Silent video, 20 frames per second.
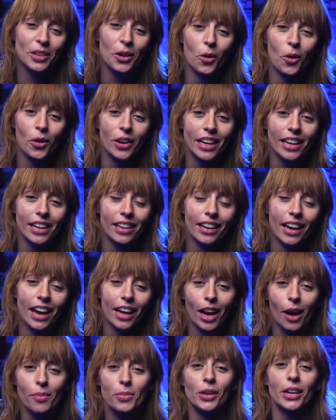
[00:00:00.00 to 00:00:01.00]
Gordi, and
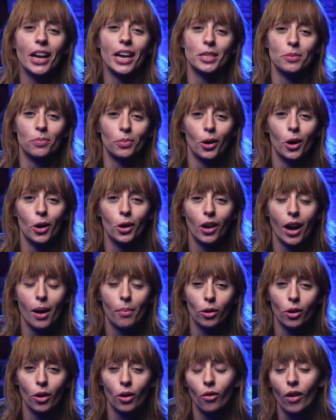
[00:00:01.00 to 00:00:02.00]
I'm your guest
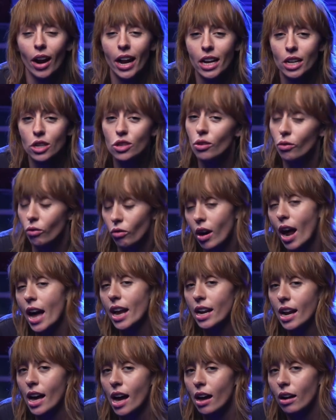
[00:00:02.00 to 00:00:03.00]
programmer on Rage right
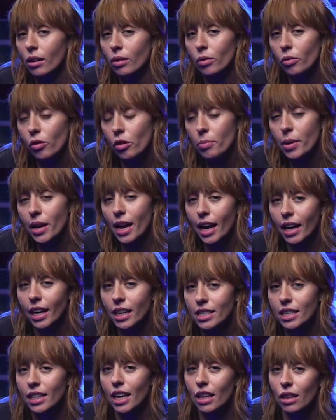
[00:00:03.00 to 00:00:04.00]
now. We've been hanging
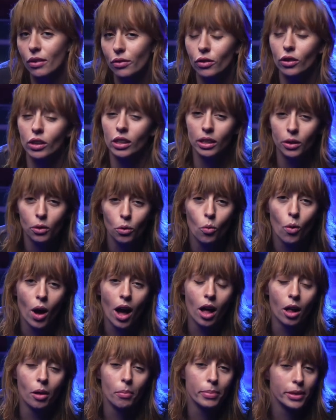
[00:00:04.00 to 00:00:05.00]
together for a little
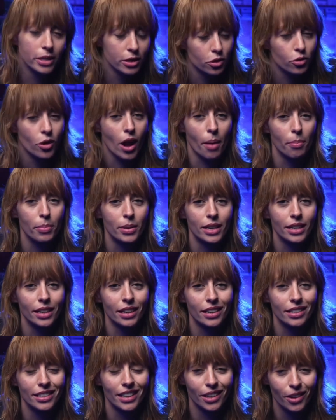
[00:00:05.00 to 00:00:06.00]
while, but strap in
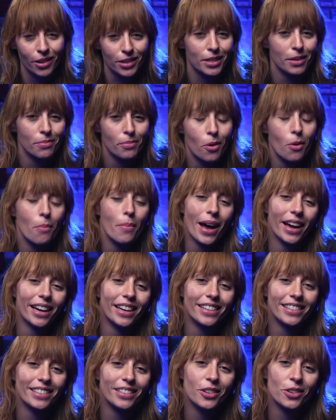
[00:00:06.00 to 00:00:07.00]
because I got some more
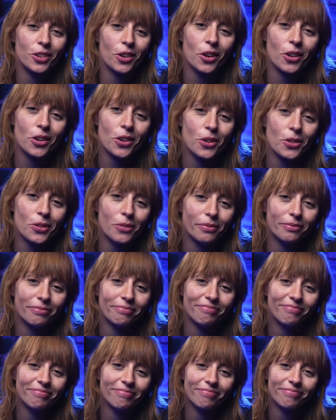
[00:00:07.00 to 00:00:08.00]
bangers to show you.
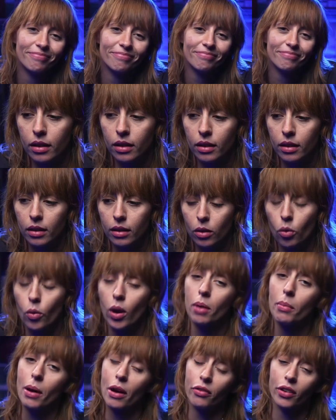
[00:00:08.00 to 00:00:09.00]
One
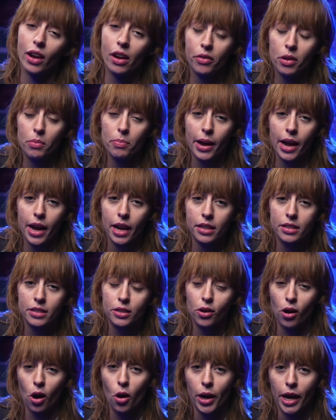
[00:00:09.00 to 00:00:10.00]
of my favourite bands
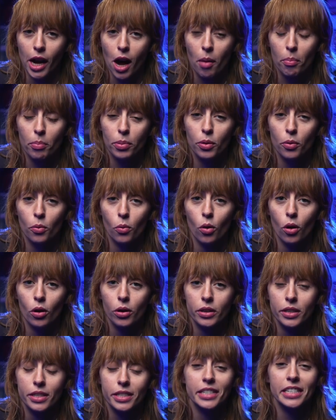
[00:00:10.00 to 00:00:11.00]
growing up
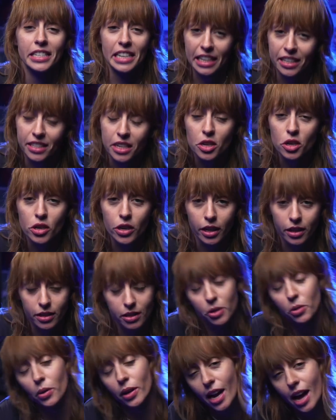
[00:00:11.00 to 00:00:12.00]
was the Dixie Chicks,
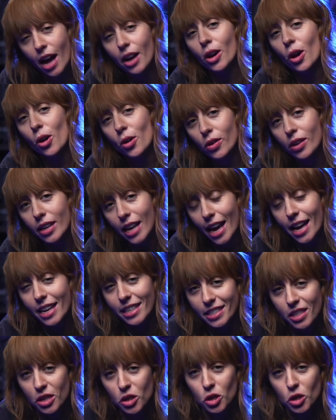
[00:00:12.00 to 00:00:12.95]
who are now known as the